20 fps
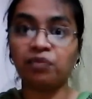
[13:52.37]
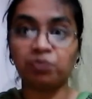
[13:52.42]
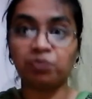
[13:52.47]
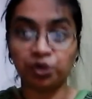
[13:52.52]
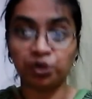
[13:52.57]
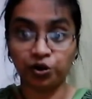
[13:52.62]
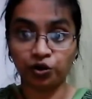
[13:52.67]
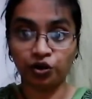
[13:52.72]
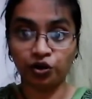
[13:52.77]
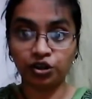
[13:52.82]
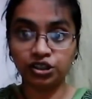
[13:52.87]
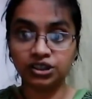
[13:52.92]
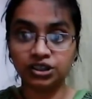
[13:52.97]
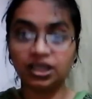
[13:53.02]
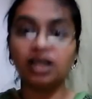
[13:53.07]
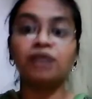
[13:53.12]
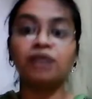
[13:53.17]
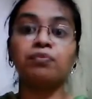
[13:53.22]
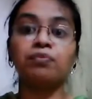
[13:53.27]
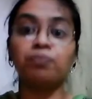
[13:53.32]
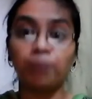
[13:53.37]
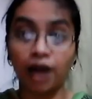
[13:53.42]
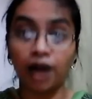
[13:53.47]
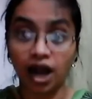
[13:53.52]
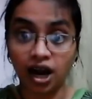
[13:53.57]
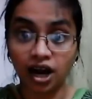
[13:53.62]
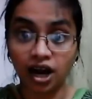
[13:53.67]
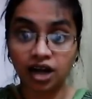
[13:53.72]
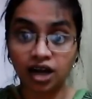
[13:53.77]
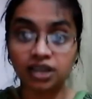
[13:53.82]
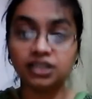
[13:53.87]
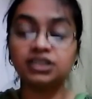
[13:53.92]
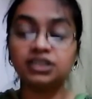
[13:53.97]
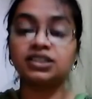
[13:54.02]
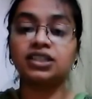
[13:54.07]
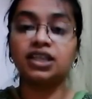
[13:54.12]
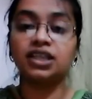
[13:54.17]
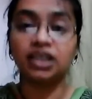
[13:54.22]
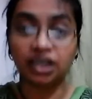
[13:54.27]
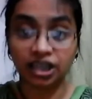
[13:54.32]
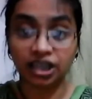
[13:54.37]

because plants,